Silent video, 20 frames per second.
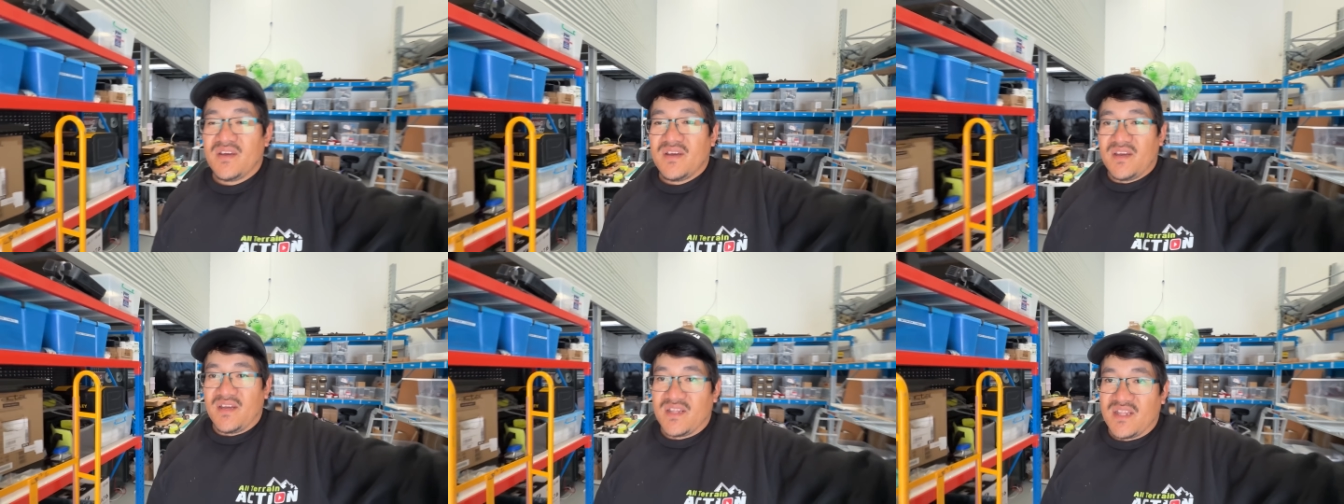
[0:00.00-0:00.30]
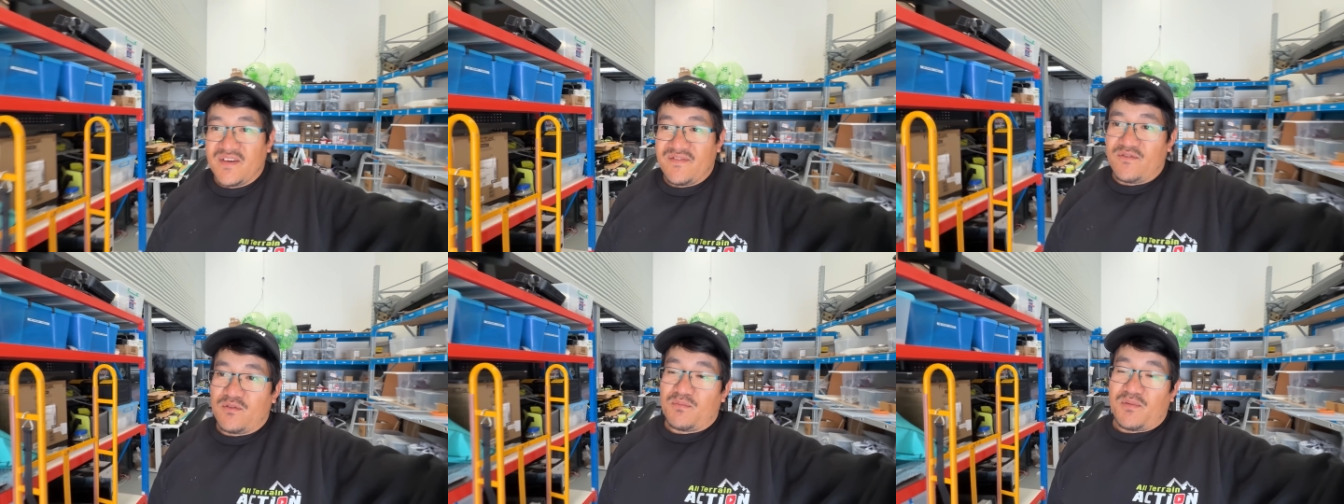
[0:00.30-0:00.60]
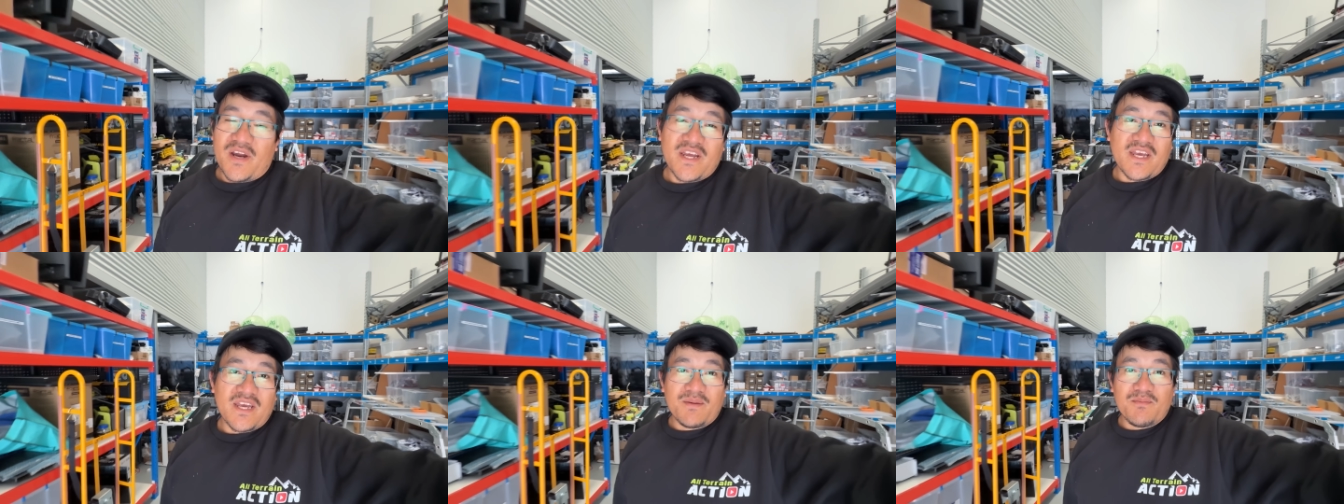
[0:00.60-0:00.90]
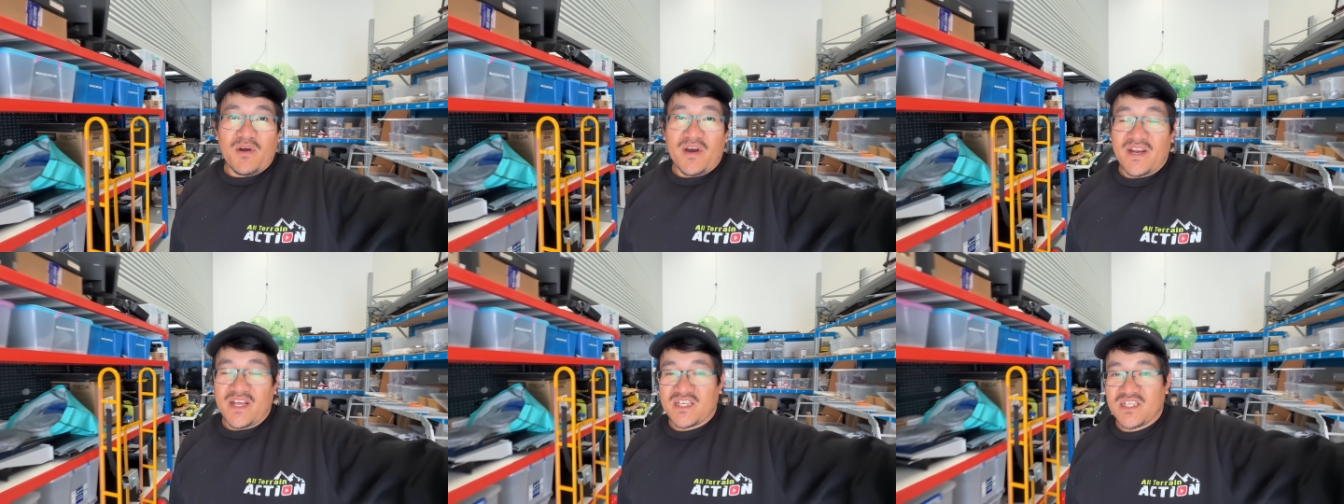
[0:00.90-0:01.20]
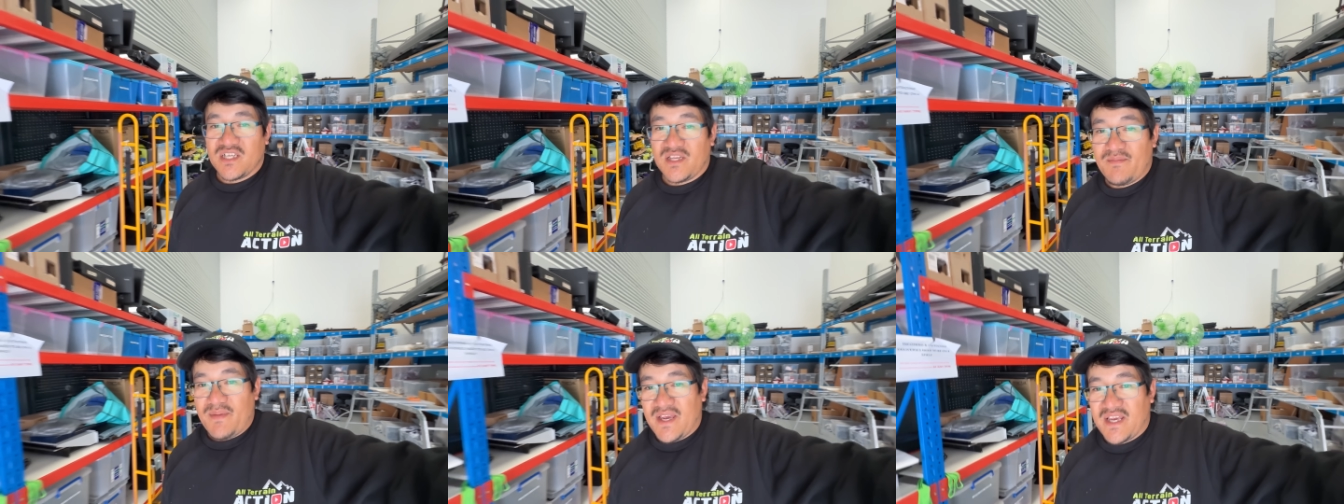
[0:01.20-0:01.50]
and left foot braking might
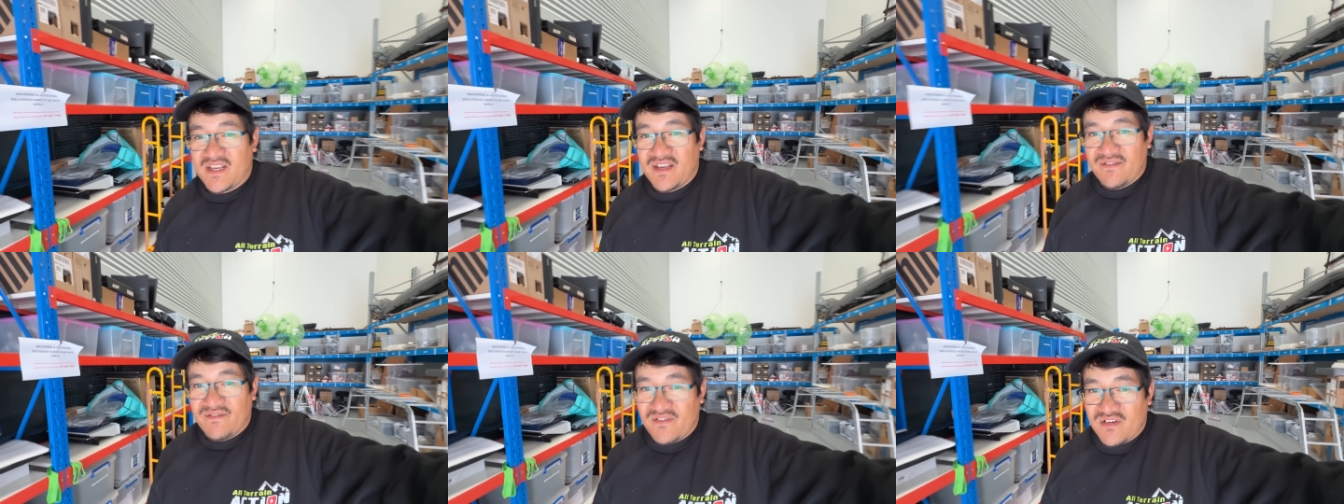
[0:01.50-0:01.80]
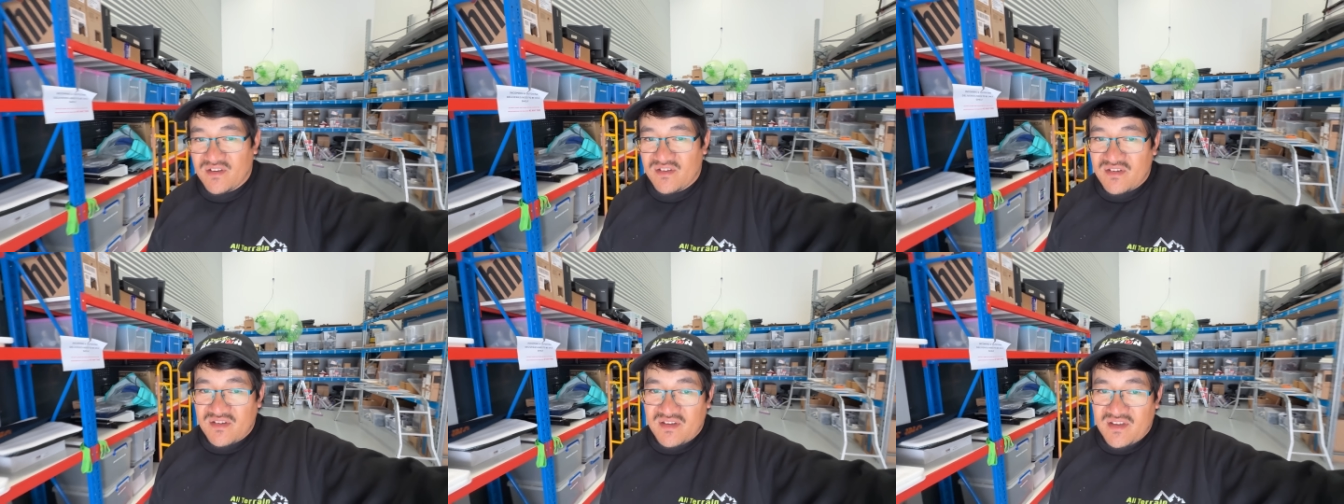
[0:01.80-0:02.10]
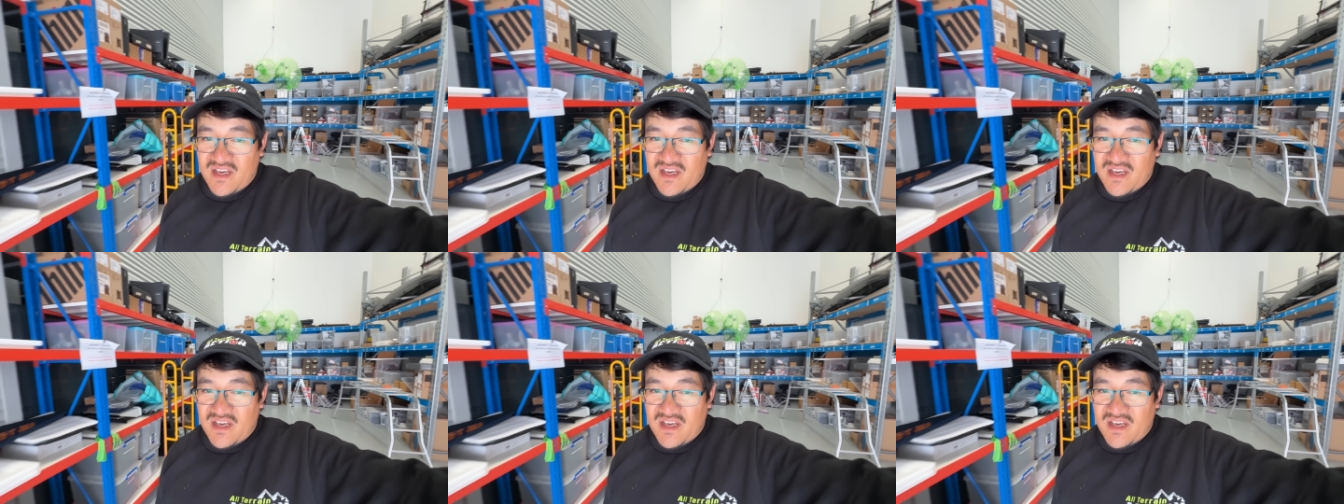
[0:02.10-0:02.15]
actually make a difference